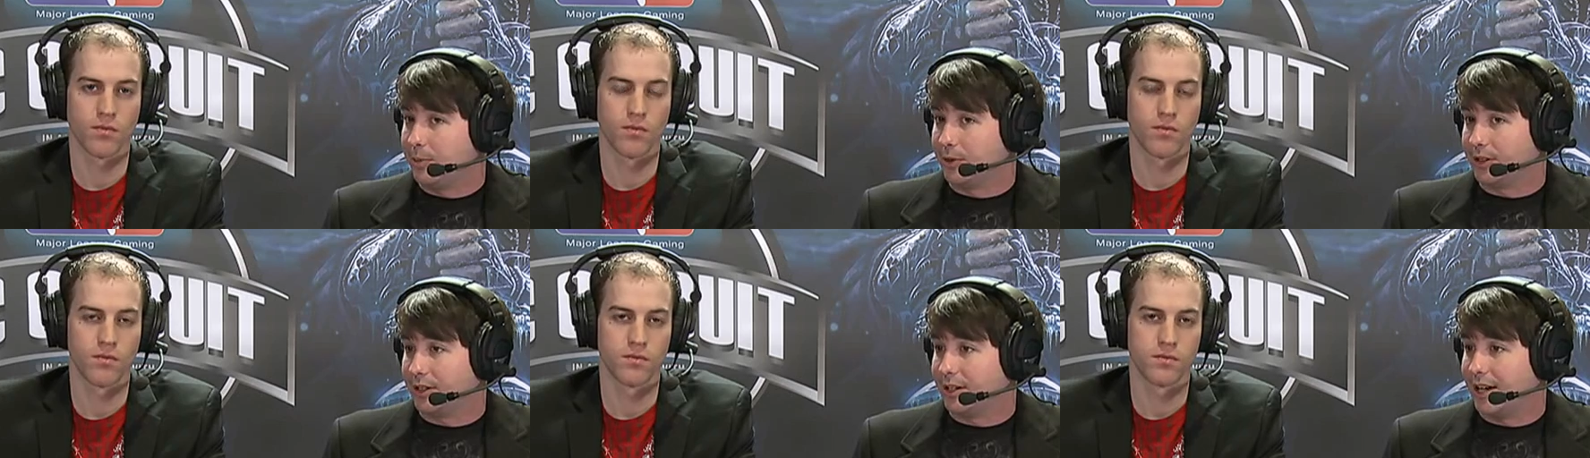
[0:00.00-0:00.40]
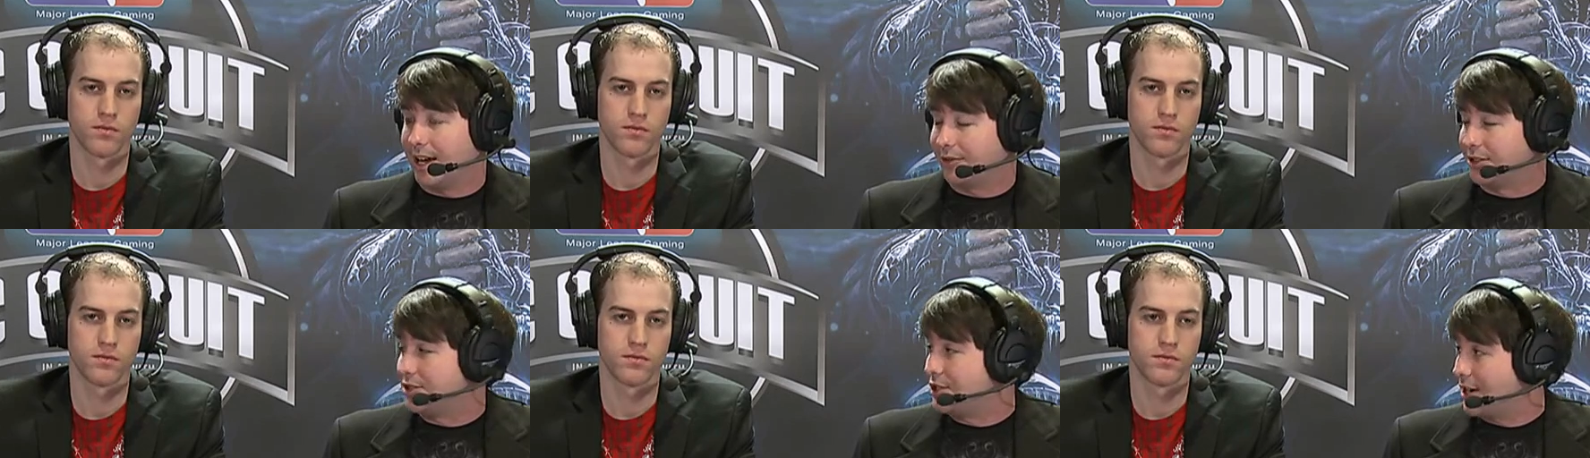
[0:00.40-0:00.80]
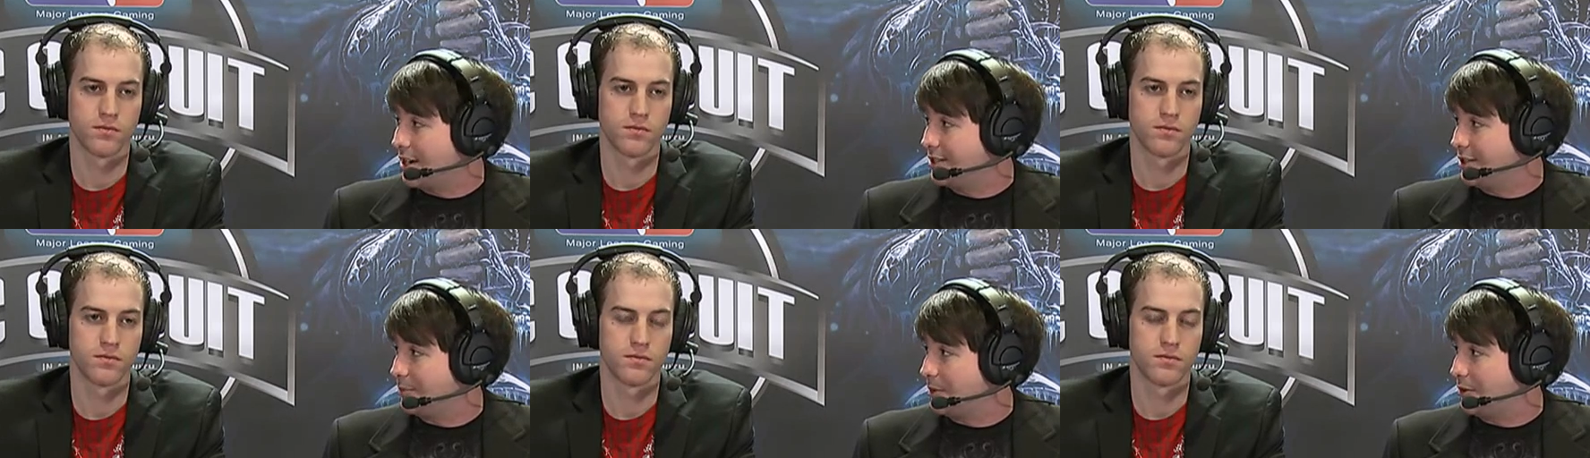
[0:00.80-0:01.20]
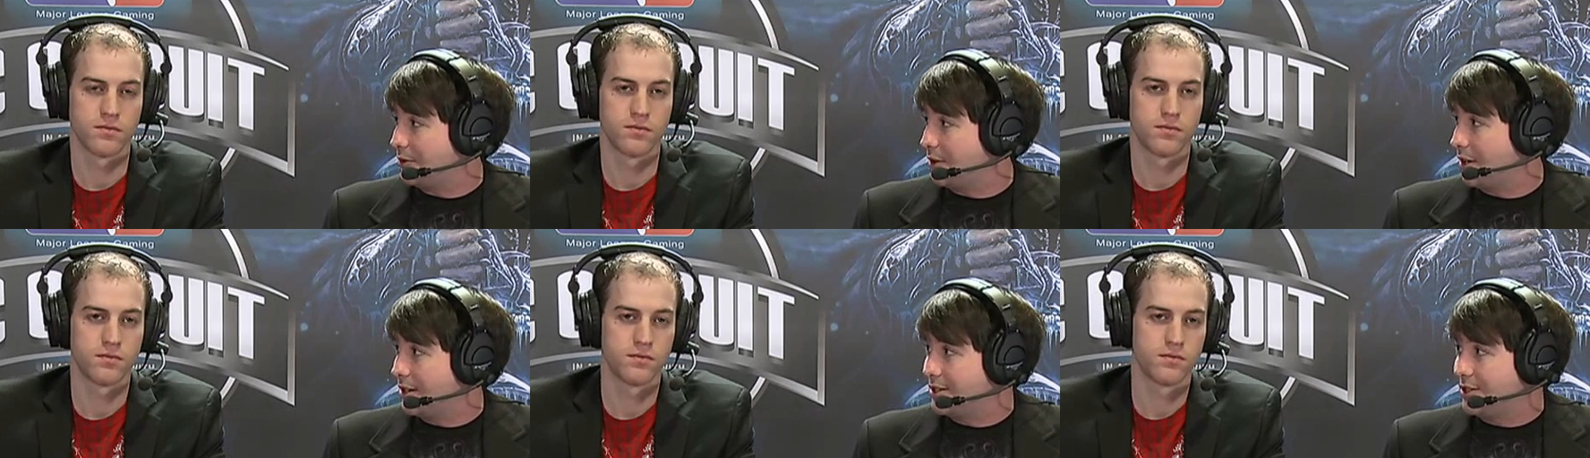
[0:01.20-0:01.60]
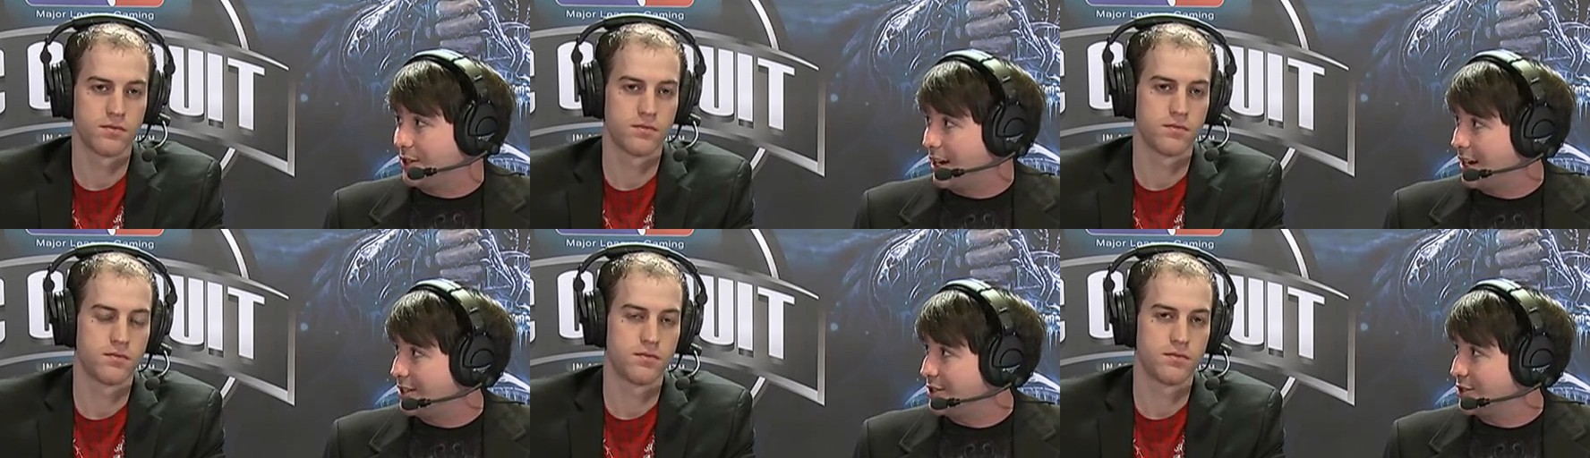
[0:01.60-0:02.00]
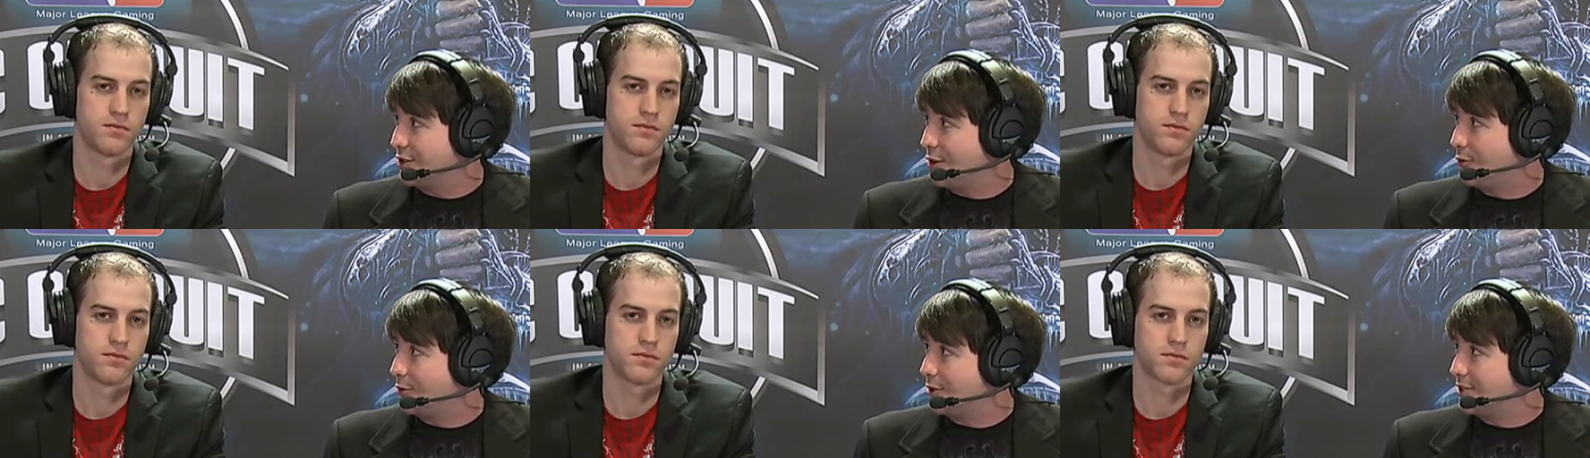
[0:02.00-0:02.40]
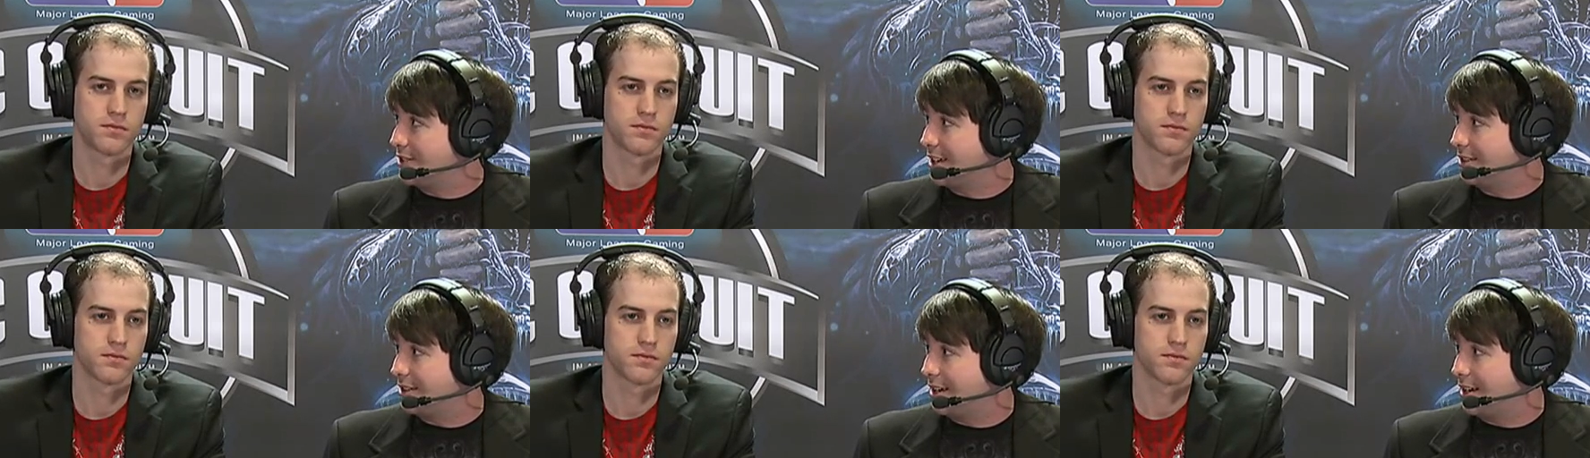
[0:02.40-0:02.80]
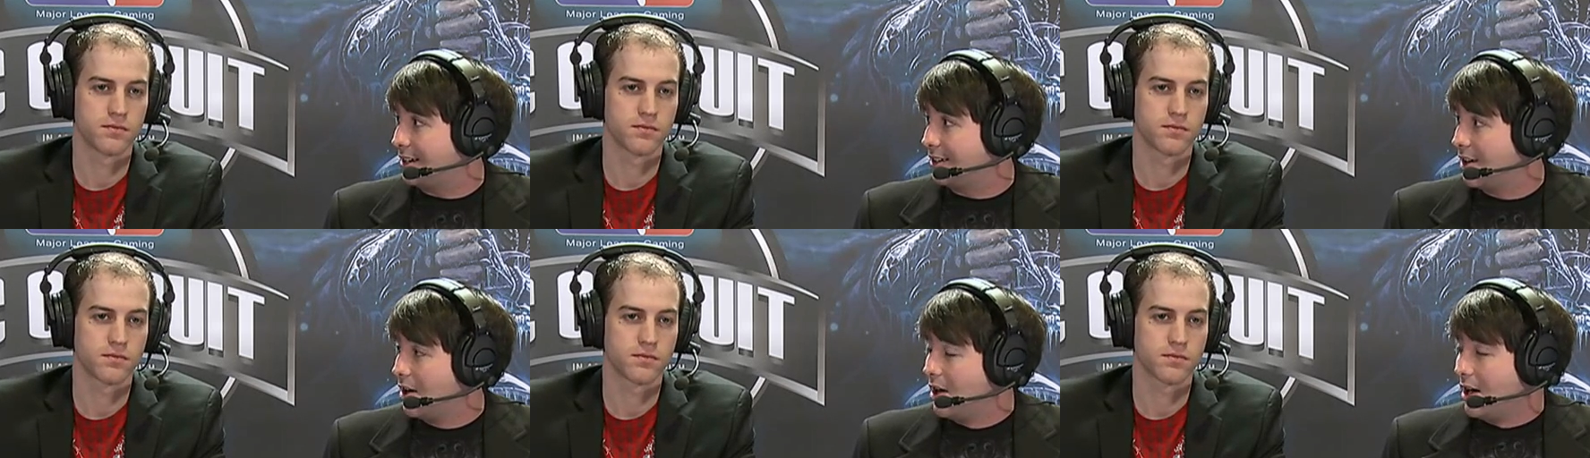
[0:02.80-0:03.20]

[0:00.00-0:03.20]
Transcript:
Speaker 1: are going to have to change up their thoughts. You can't just go for a set thing.